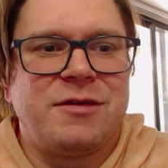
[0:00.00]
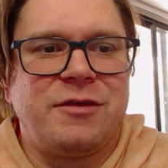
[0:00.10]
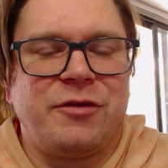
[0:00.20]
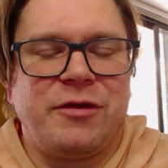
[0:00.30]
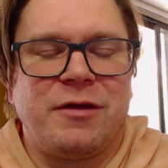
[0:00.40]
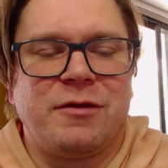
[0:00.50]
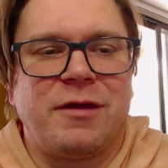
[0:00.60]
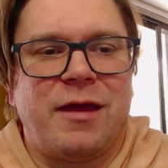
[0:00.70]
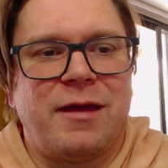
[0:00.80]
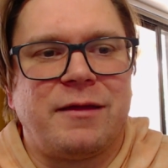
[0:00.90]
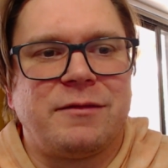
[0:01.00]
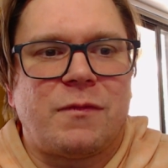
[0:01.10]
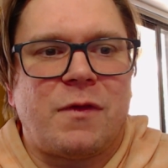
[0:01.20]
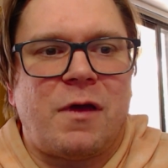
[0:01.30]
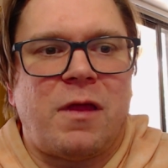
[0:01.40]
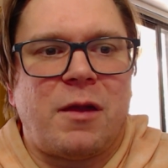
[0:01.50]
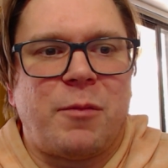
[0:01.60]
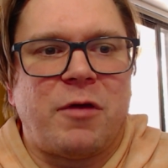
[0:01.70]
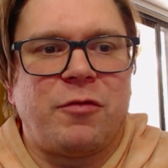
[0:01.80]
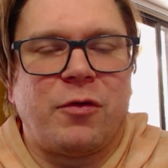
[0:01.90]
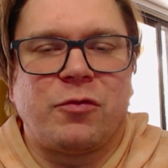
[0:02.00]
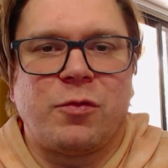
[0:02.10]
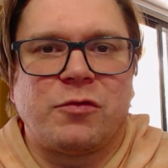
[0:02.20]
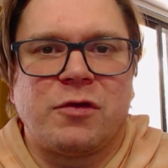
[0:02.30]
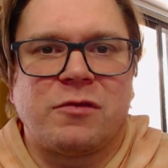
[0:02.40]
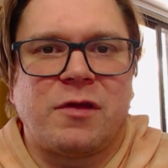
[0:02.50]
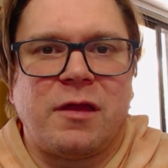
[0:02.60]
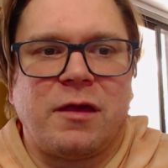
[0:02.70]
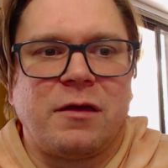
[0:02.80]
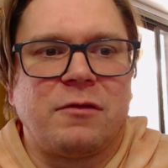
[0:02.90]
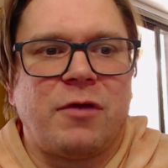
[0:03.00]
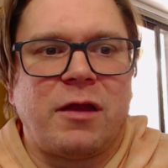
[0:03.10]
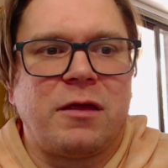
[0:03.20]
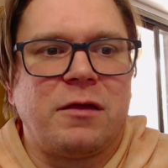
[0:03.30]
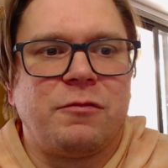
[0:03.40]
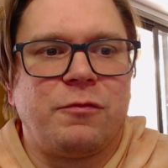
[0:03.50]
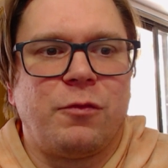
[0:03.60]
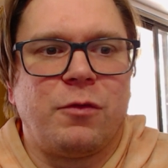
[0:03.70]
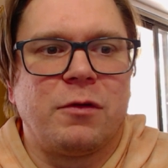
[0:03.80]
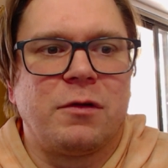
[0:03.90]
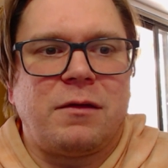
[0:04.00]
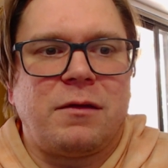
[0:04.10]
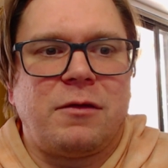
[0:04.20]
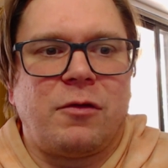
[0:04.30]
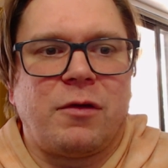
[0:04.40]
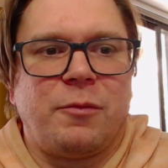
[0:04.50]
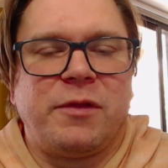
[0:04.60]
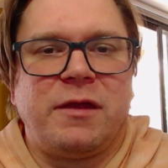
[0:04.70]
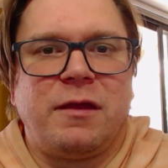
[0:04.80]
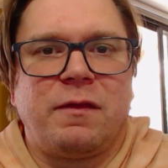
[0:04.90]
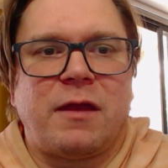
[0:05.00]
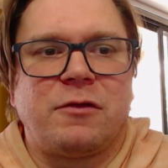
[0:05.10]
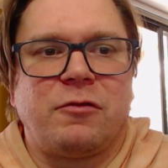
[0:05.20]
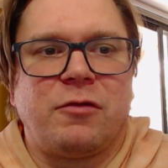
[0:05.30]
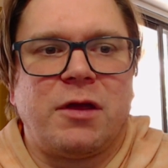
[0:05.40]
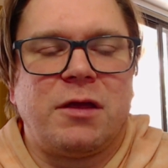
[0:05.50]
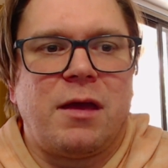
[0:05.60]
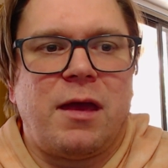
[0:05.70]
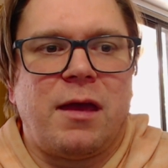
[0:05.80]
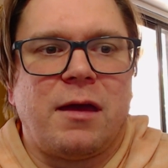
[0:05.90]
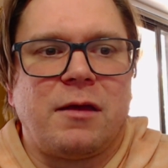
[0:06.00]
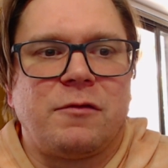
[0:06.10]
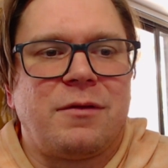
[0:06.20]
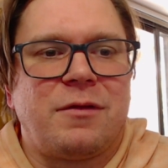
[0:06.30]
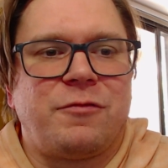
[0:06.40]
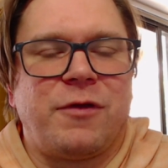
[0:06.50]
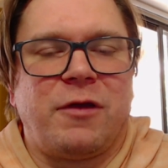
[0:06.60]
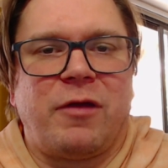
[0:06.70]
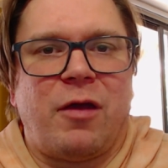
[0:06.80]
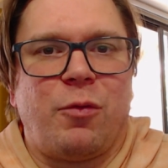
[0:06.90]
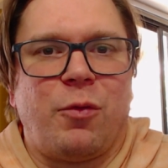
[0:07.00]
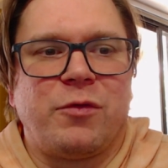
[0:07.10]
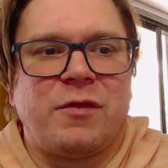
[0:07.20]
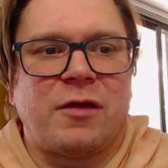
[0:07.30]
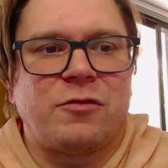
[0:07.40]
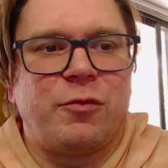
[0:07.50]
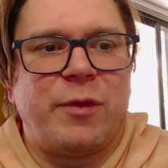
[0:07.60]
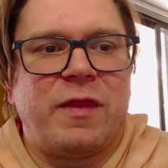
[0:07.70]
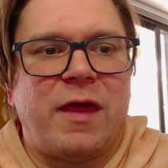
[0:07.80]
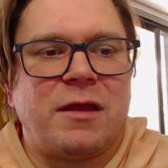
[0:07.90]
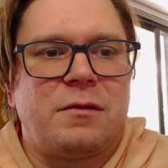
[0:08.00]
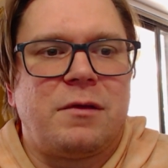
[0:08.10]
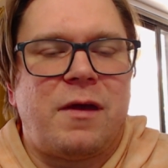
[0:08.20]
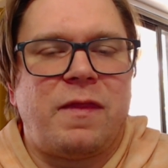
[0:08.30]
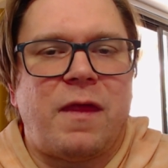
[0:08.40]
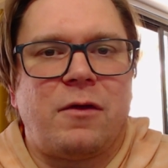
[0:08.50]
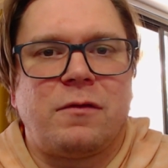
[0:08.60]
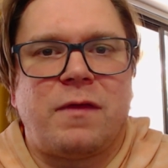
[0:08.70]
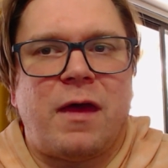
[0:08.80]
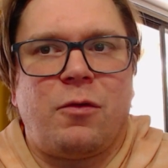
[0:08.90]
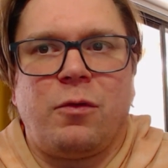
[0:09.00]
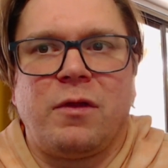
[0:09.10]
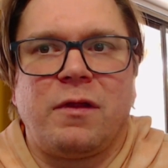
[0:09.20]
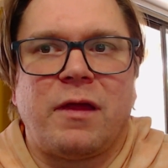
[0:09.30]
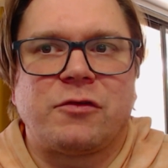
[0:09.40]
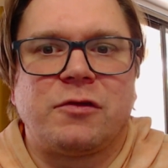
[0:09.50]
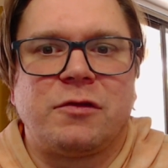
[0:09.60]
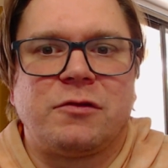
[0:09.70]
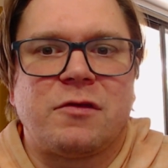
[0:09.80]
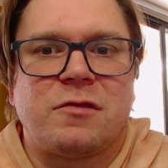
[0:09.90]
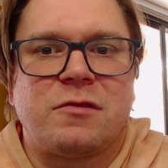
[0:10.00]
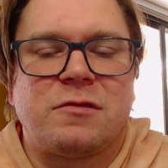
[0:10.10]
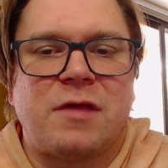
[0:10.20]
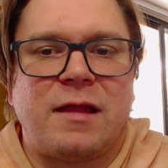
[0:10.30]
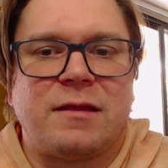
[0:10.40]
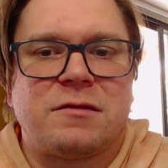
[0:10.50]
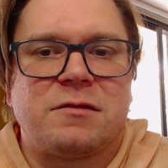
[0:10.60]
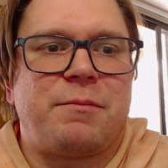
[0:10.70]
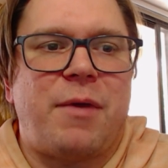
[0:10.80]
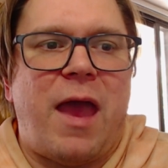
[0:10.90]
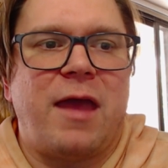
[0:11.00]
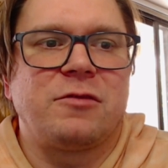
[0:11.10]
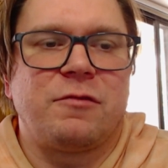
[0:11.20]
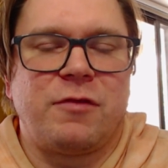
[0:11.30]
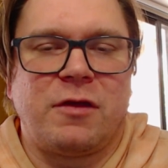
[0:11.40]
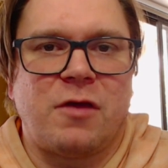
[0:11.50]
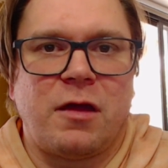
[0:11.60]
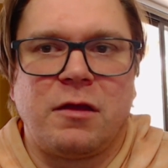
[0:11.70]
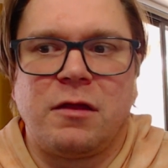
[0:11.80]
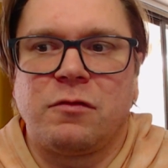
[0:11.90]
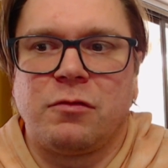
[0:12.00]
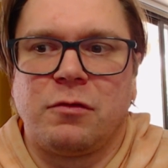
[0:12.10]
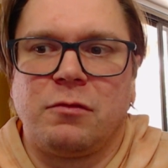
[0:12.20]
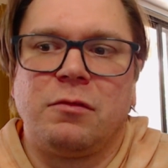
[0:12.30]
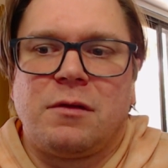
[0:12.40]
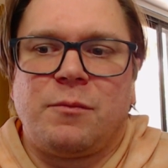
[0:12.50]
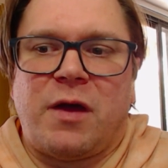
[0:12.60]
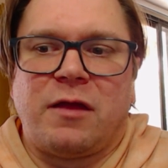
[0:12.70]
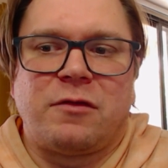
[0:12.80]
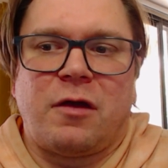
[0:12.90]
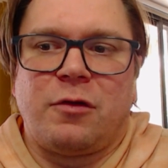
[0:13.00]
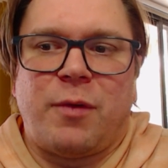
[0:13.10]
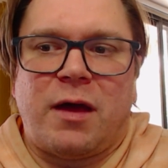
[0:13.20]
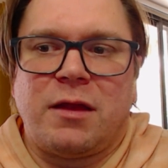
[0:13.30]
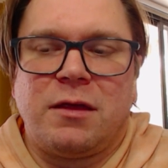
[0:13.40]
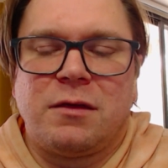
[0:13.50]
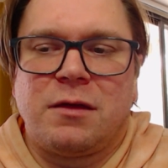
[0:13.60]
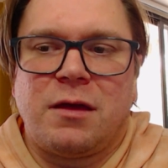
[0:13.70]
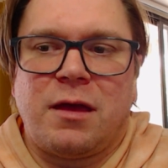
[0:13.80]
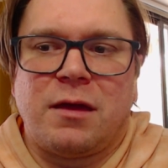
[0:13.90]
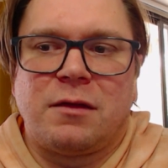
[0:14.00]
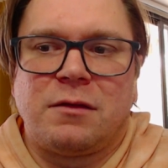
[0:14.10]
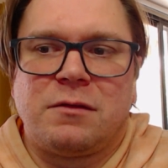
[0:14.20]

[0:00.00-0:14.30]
year, and a lot of my focus was just getting ready for completing that degree and figuring out what was next for me then. And that whole election just sent pangs of anxiety through my entire body, and